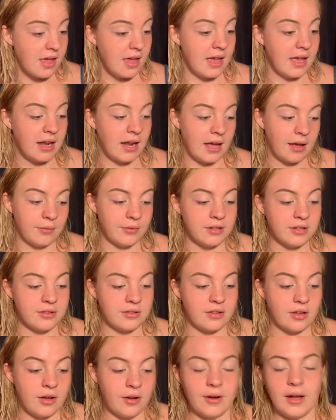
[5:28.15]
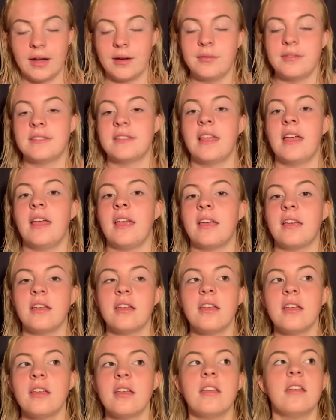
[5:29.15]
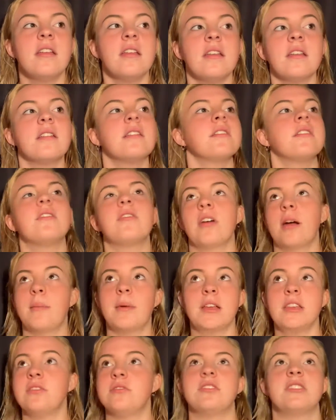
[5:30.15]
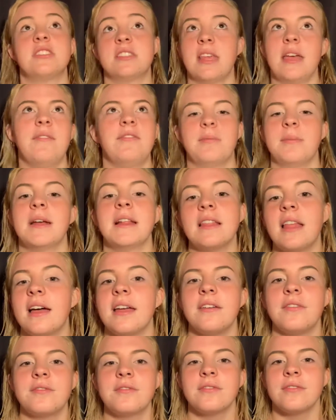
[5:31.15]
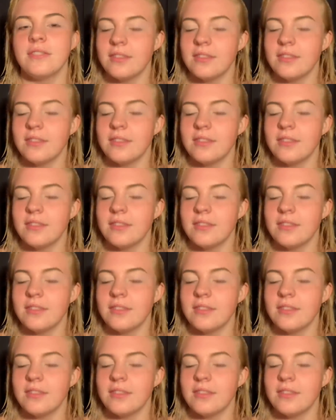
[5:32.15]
And I was like, Grandma, you just saved my life.